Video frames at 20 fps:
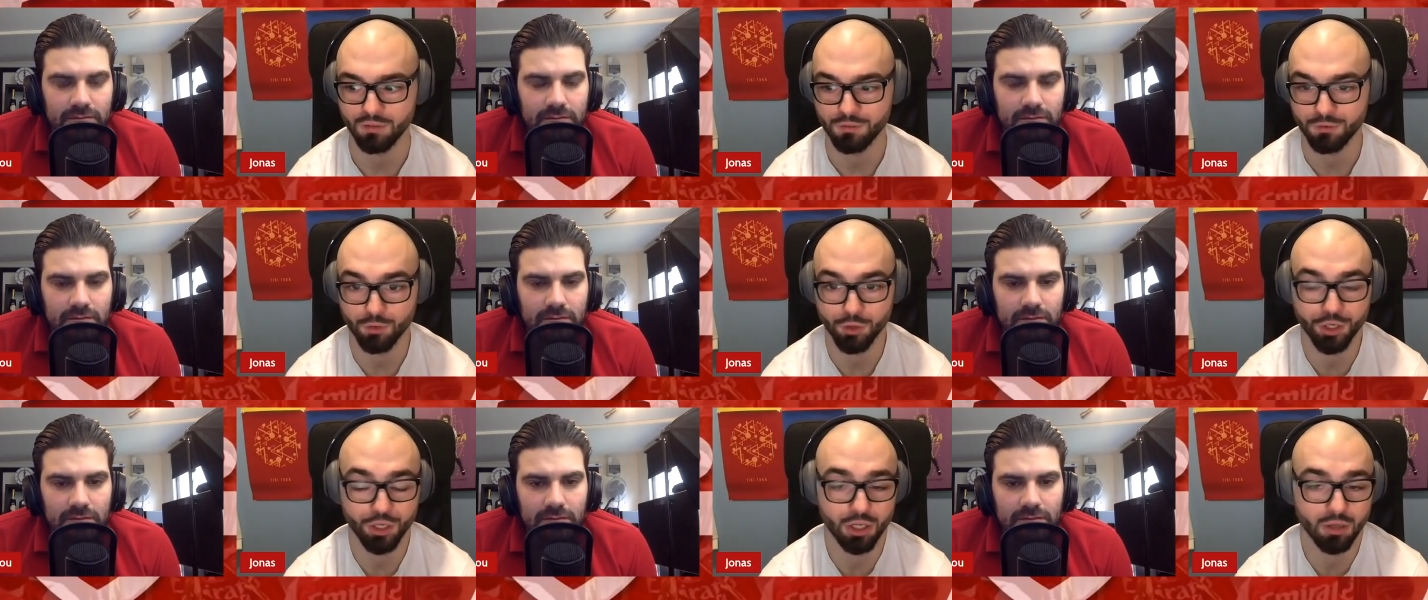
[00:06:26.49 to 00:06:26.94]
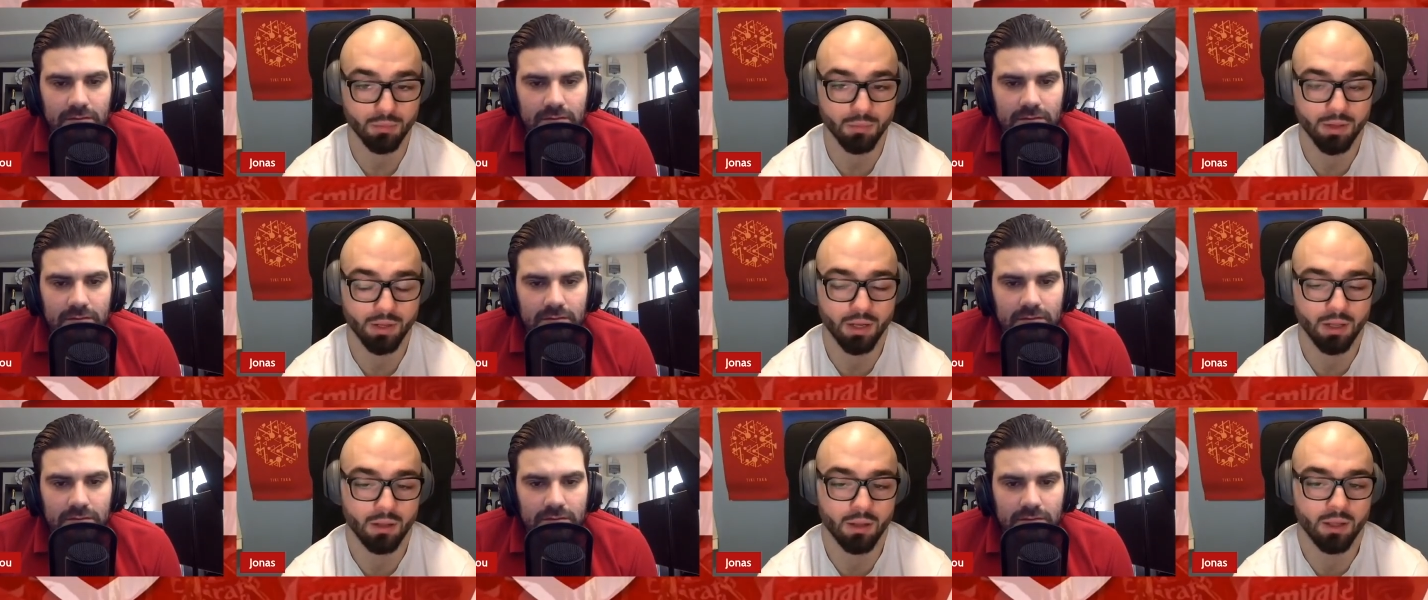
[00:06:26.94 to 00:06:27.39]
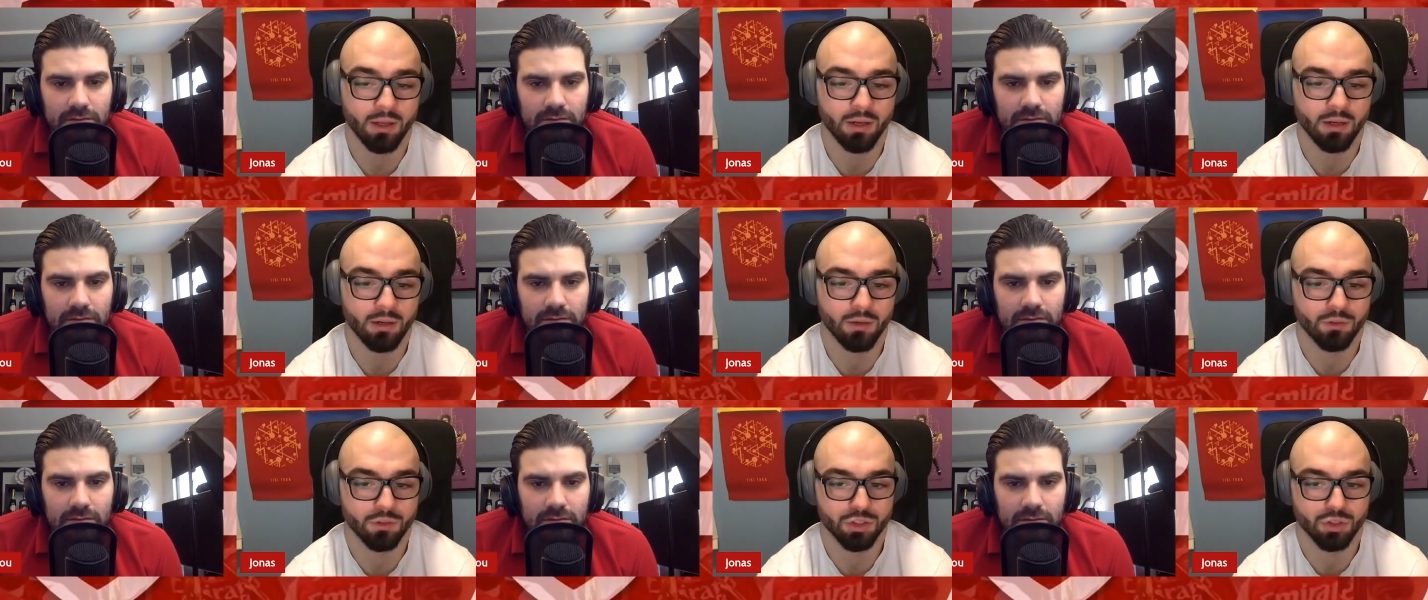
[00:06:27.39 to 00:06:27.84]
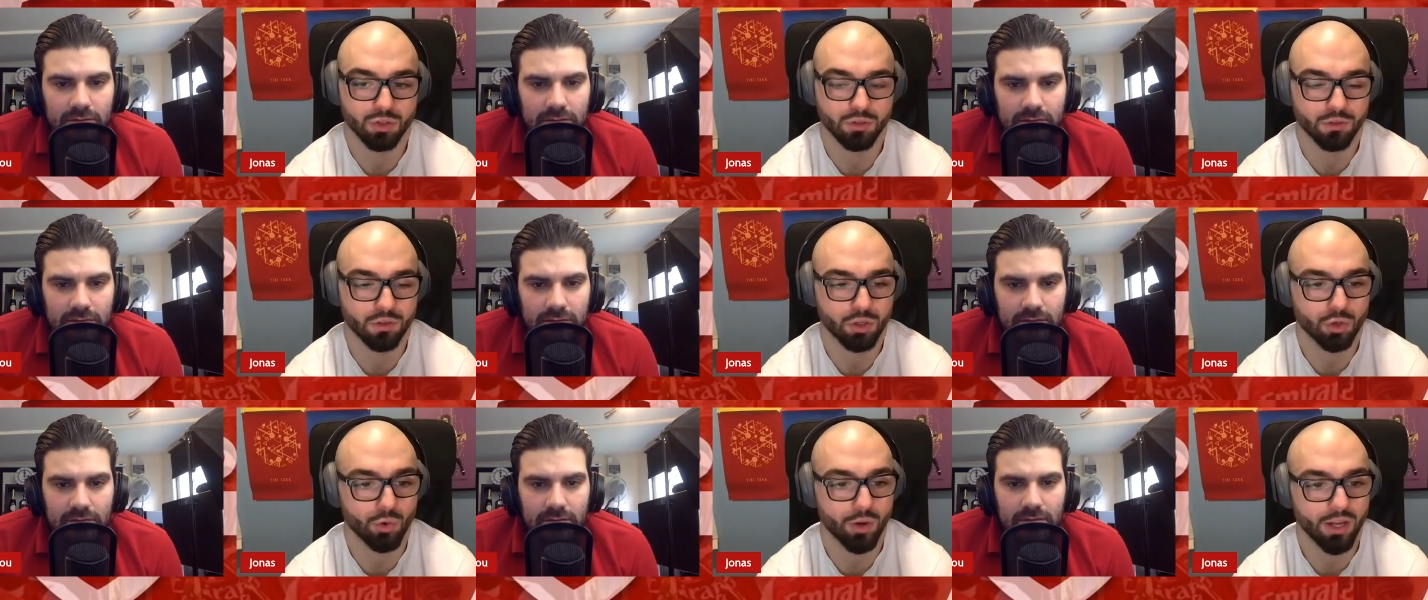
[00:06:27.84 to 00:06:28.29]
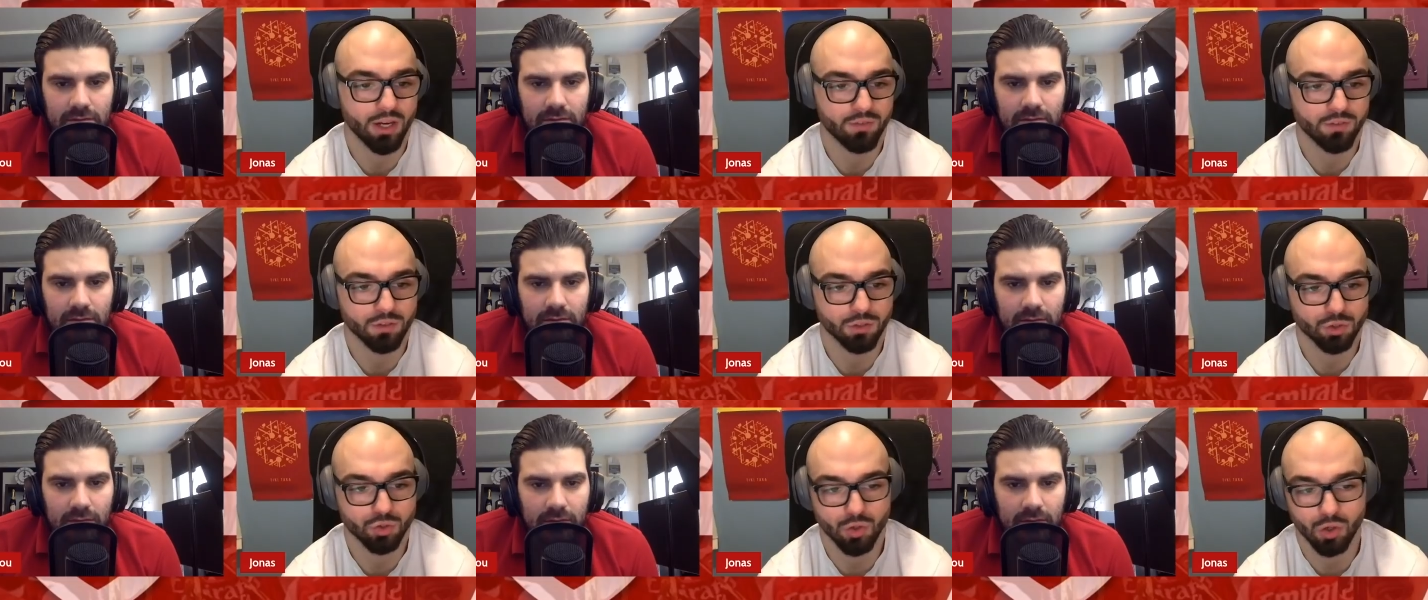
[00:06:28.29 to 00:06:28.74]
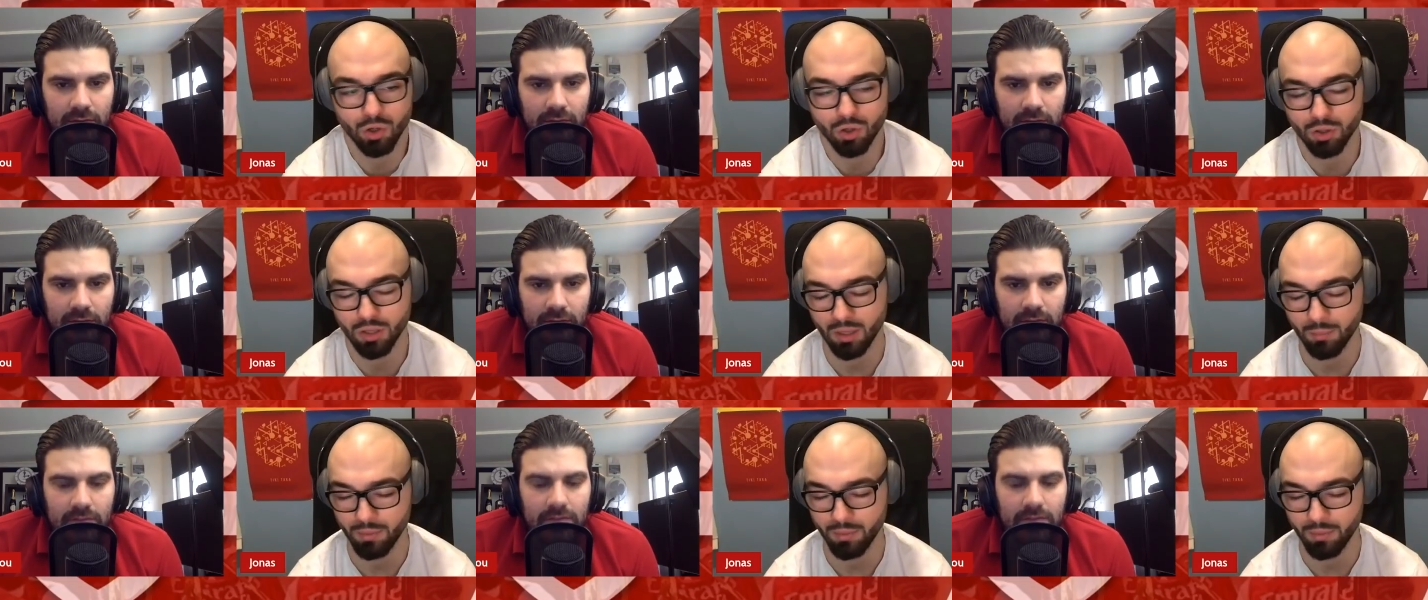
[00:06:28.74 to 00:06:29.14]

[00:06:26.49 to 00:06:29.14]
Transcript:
Speaker 1: freedom and sort of creative control.